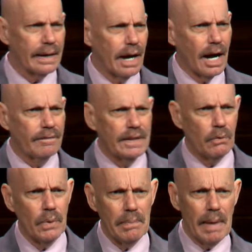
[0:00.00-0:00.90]
enough
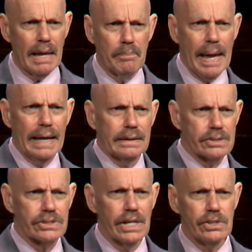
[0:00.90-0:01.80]
that we make bad
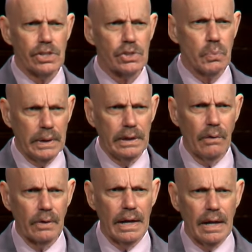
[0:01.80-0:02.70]
decisions. We
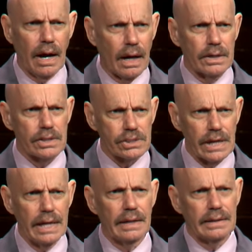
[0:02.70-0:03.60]
don't
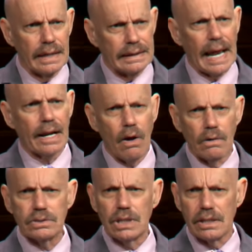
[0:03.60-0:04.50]
understand that that
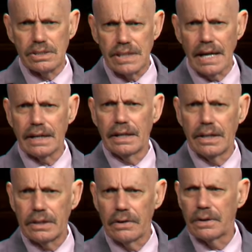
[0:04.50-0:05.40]
goes to the second
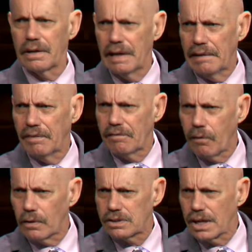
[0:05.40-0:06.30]
and third and even
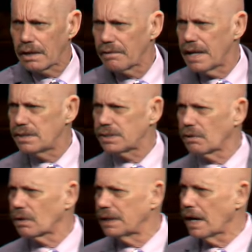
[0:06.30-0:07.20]
fourth generation.
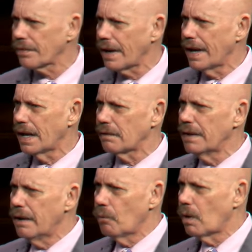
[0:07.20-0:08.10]
On the other hand,
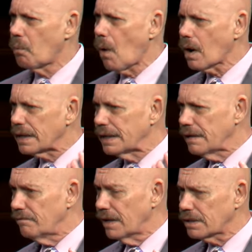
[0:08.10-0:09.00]
we're walking
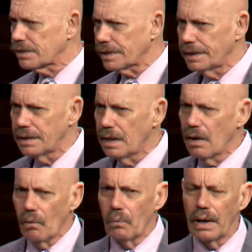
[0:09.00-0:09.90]
in victory.
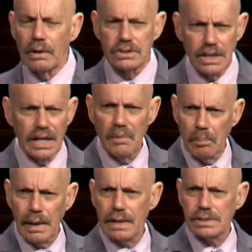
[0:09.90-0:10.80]
We are sending
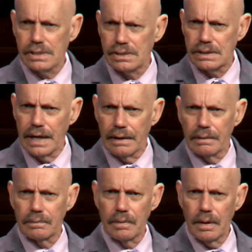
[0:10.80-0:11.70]
blessings
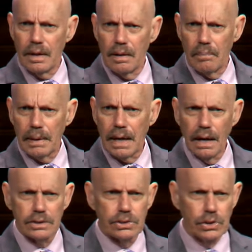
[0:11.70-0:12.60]
down
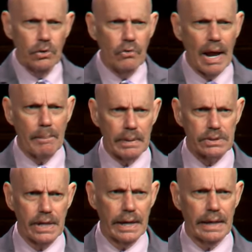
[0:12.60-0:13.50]
because you
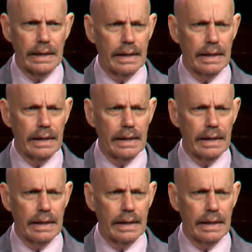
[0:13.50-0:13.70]
represent